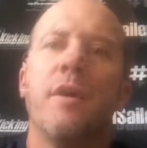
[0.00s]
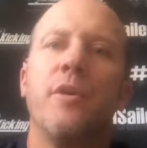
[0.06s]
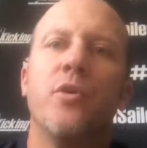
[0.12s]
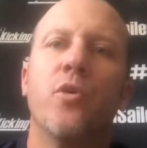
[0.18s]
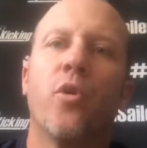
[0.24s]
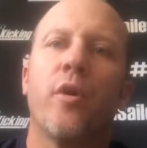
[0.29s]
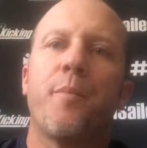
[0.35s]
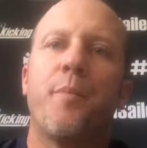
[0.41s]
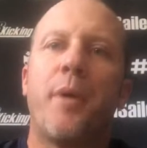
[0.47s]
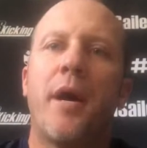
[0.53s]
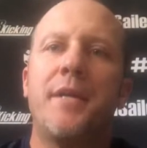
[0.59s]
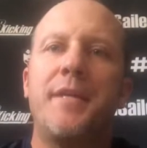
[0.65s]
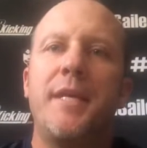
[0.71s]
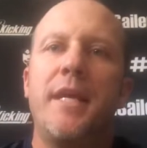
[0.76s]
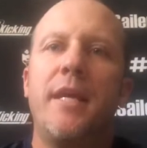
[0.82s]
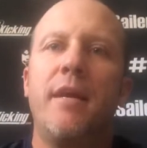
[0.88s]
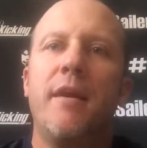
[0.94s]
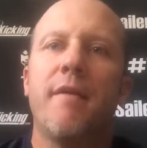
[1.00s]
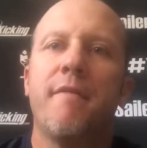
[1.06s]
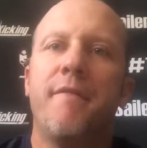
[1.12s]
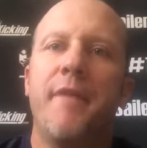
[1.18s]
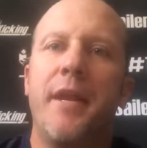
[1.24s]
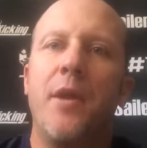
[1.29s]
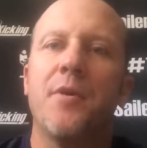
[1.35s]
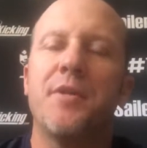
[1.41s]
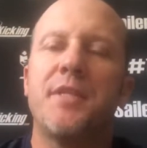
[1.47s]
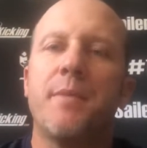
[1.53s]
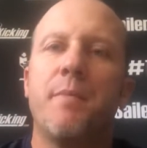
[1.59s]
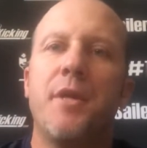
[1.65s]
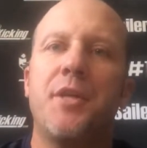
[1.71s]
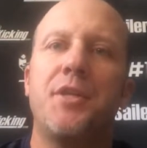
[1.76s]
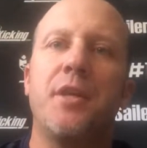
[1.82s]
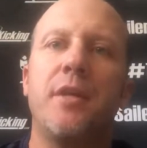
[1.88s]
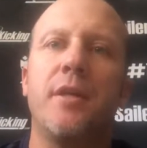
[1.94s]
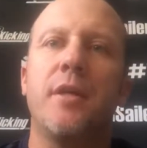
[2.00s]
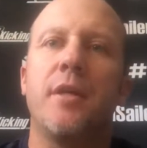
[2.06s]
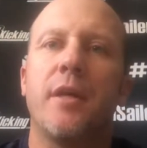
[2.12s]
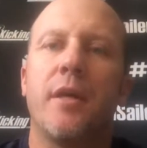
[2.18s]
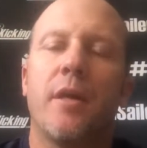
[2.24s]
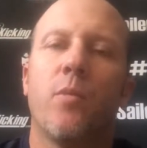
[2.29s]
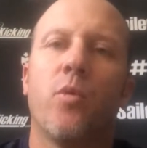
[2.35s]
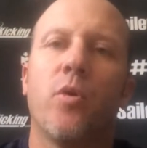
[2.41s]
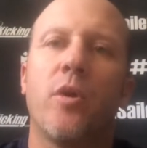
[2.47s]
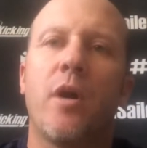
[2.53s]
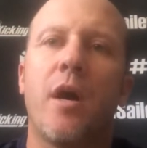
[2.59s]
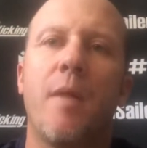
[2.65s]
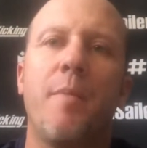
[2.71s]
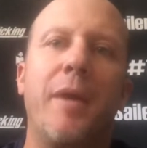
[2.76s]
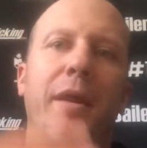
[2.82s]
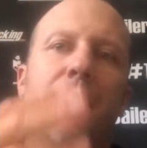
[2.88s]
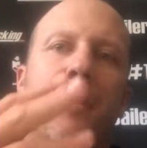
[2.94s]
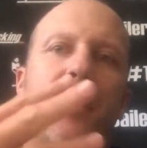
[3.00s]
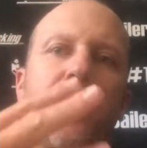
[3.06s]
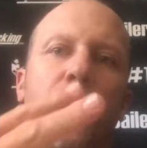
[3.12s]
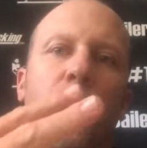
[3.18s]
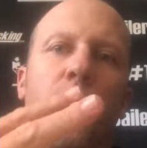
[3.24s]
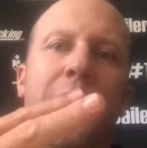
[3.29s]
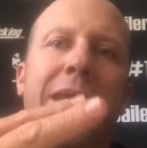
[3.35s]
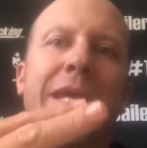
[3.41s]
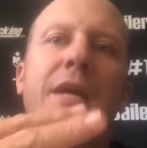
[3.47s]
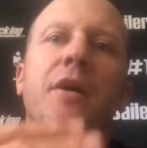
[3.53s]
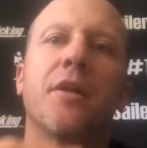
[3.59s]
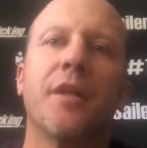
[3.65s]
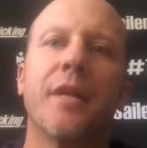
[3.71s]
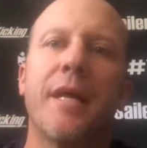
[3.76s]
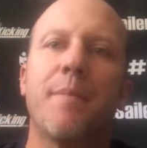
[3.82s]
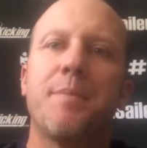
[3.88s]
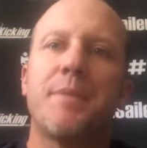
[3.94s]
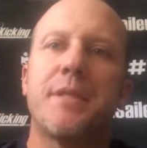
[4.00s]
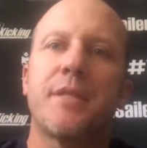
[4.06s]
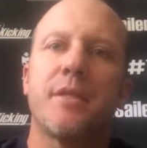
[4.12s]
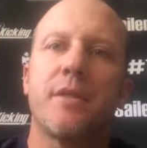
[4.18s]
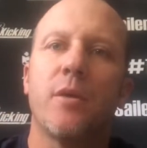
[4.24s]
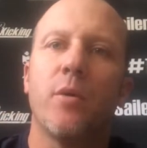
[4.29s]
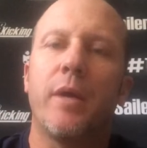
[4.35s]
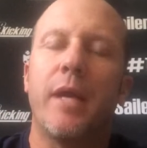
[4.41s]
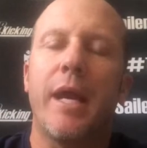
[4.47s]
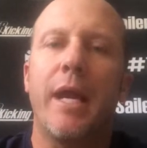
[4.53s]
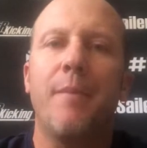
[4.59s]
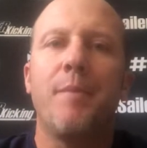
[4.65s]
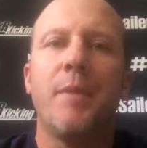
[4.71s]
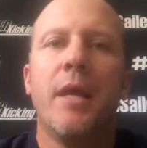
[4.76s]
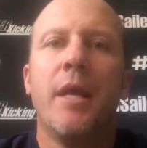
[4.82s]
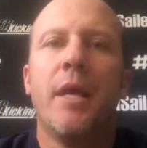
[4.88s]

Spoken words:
Your punting video submission will come in 3 clips, okay?